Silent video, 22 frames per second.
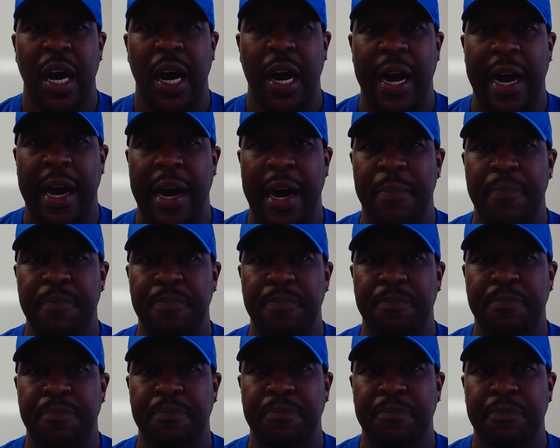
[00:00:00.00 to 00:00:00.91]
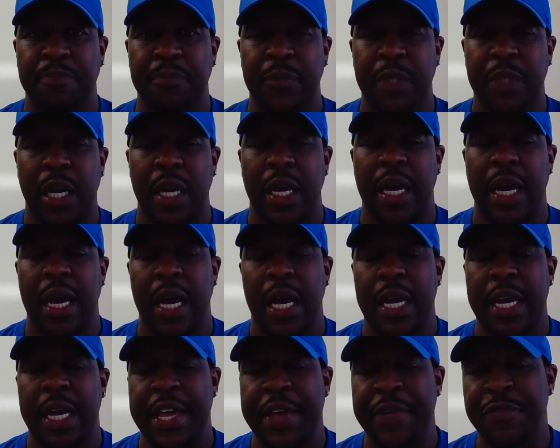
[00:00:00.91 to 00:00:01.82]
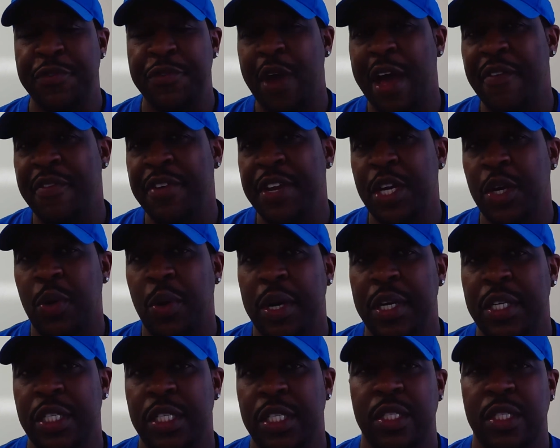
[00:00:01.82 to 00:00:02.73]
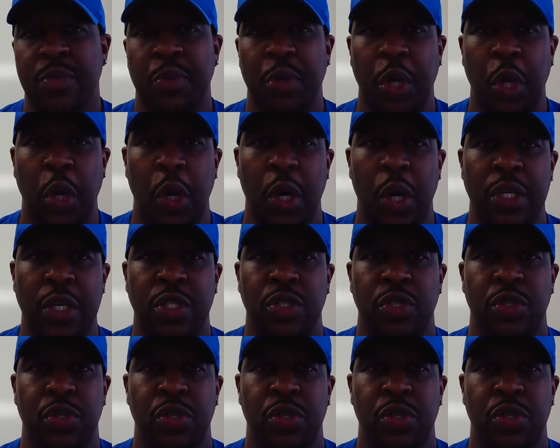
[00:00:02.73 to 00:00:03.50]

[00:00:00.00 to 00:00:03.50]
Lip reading: Uh, if you have any questions in regards